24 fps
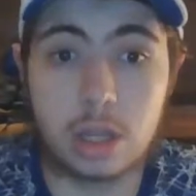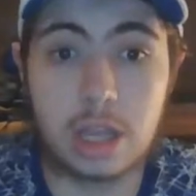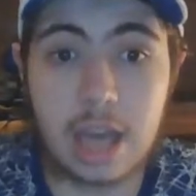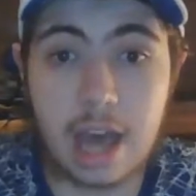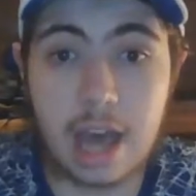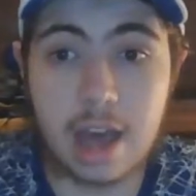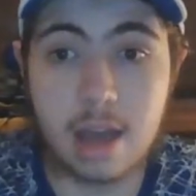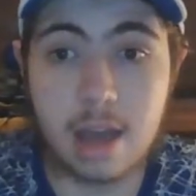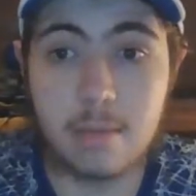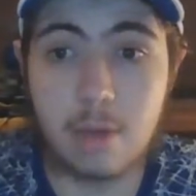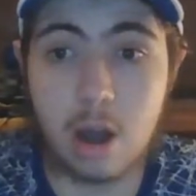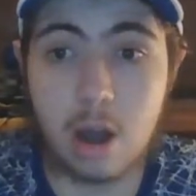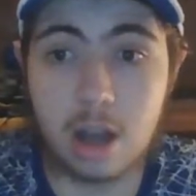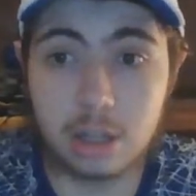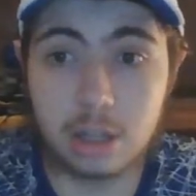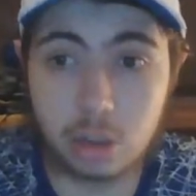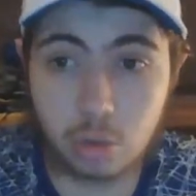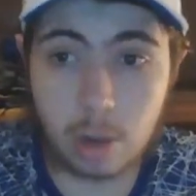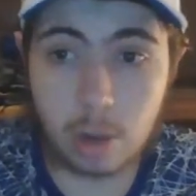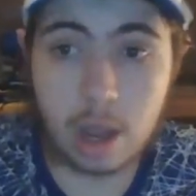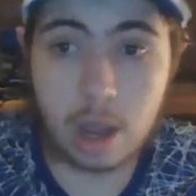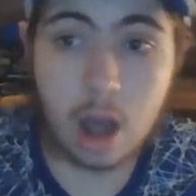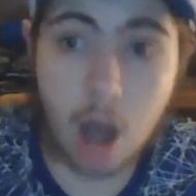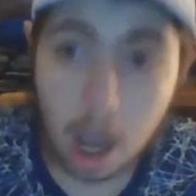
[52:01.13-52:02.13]
the game. I
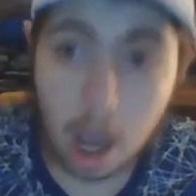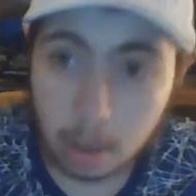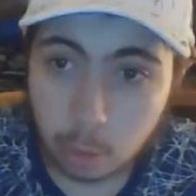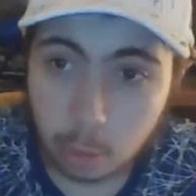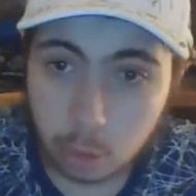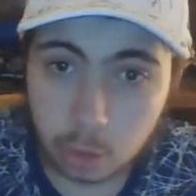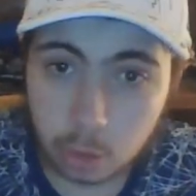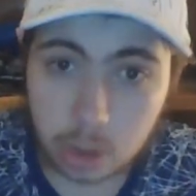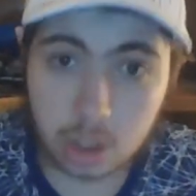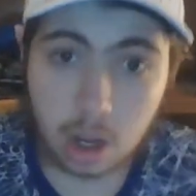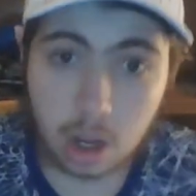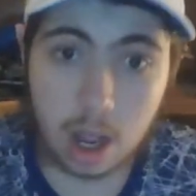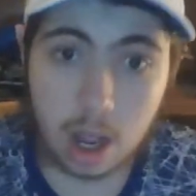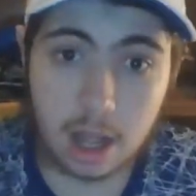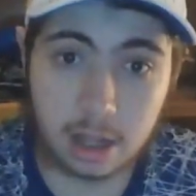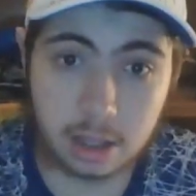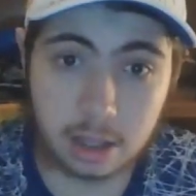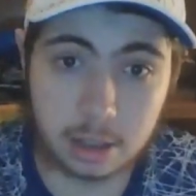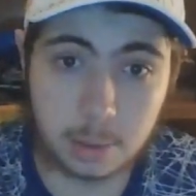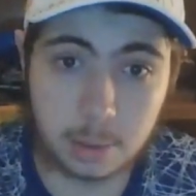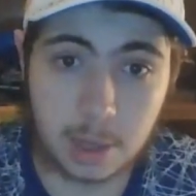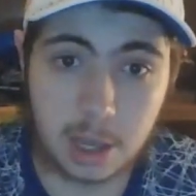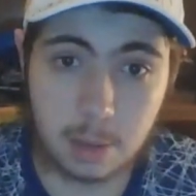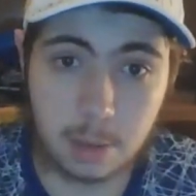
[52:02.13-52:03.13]
swear I will
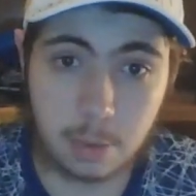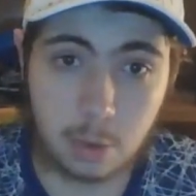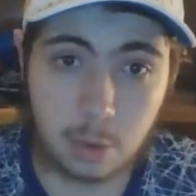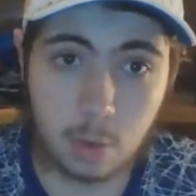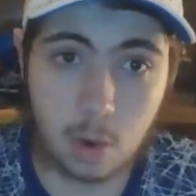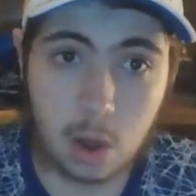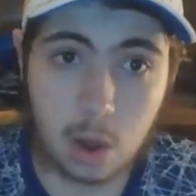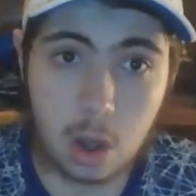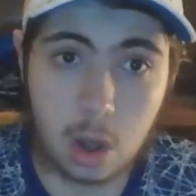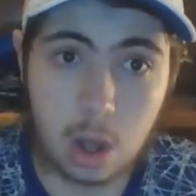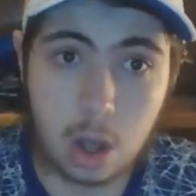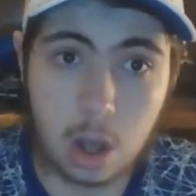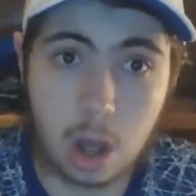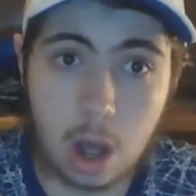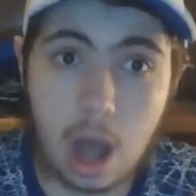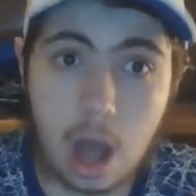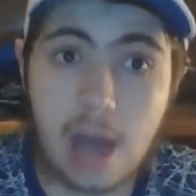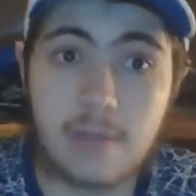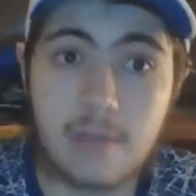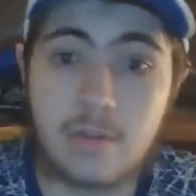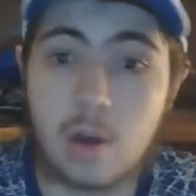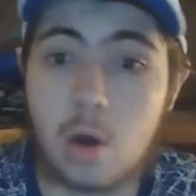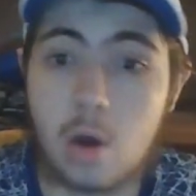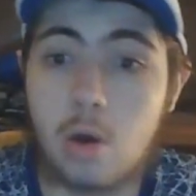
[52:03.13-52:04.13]
silence people.
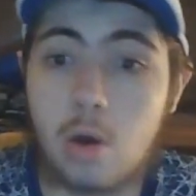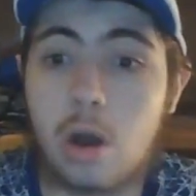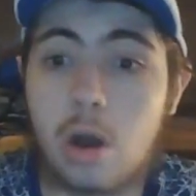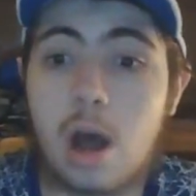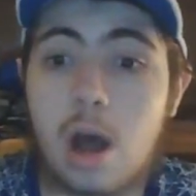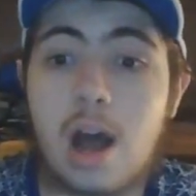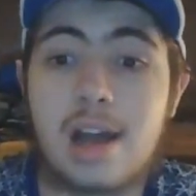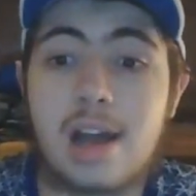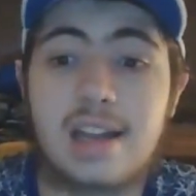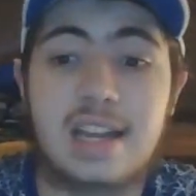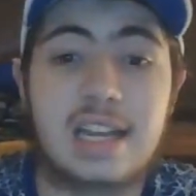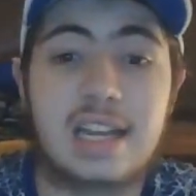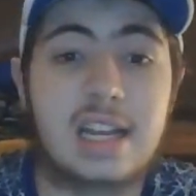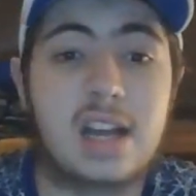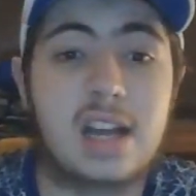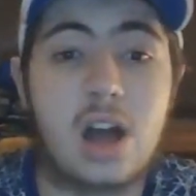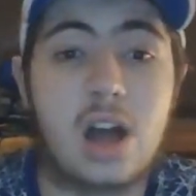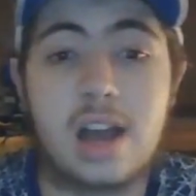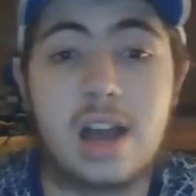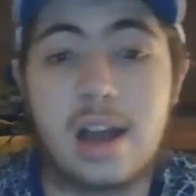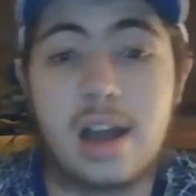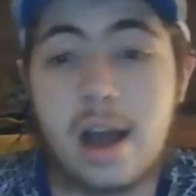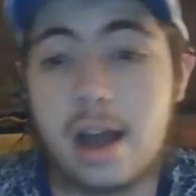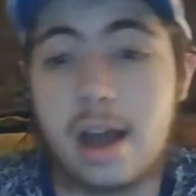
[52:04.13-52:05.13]

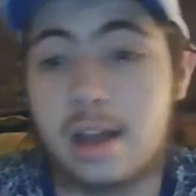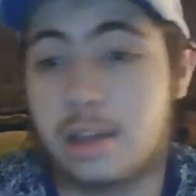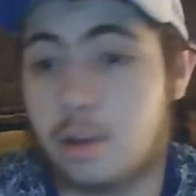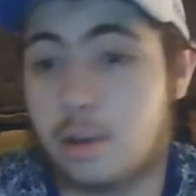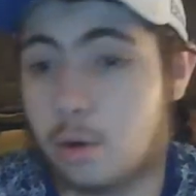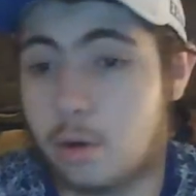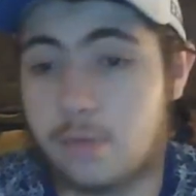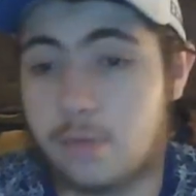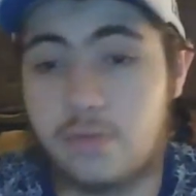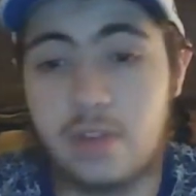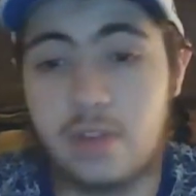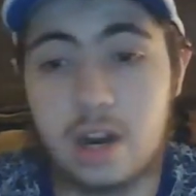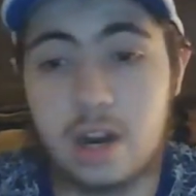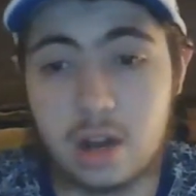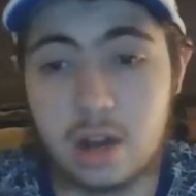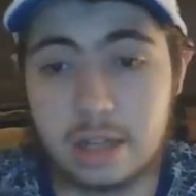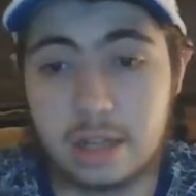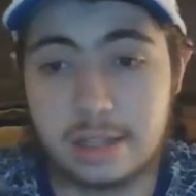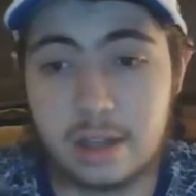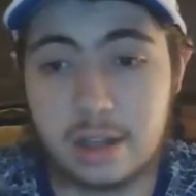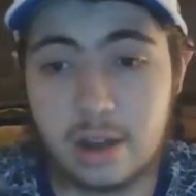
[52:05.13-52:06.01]
You're a thin ice,